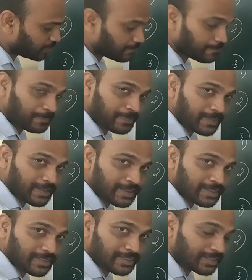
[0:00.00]
one?
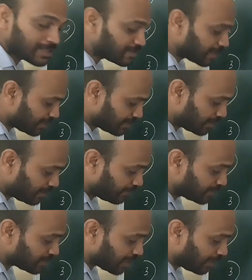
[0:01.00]
The set
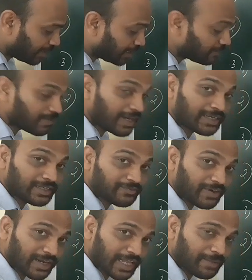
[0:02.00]
which contain
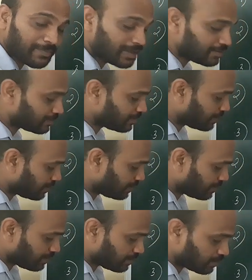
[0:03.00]
one element.
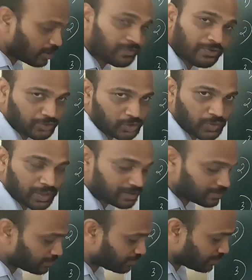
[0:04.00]
Now fifth
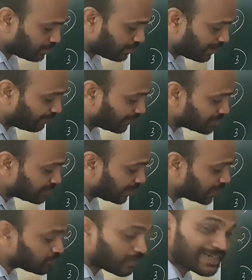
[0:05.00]
one, left hand
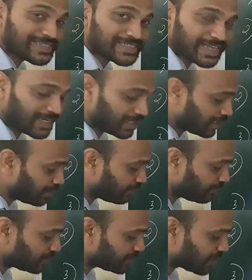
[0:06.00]
side is one set
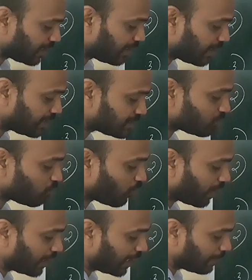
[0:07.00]
which contains
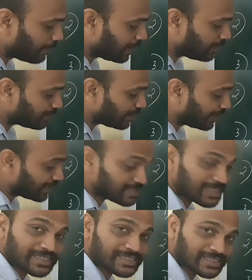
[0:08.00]
one element, that
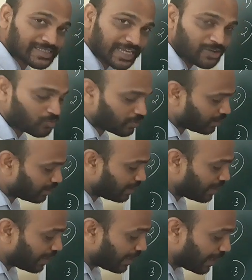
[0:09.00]
is set
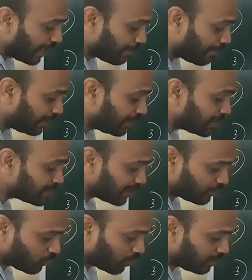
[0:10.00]
1. Element is
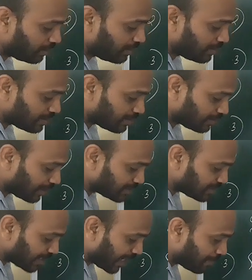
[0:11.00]
set 1.
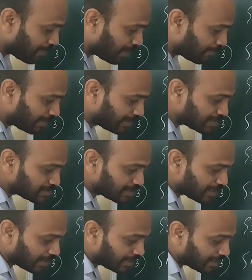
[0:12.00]
The same element is
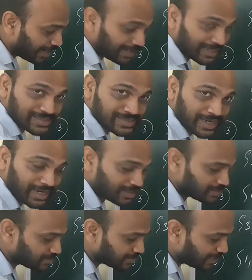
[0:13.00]
there in right hand
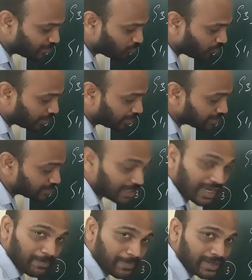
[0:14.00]
side. Set 1 is
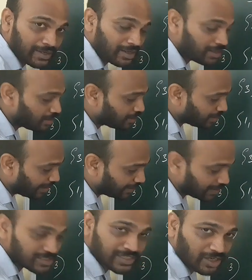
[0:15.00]
an element,
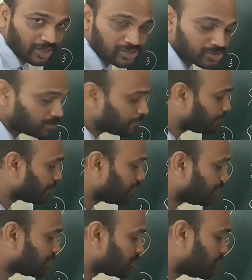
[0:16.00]
right hand side also.
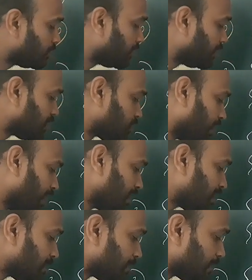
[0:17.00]
So this one
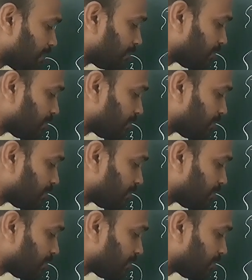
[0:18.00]
is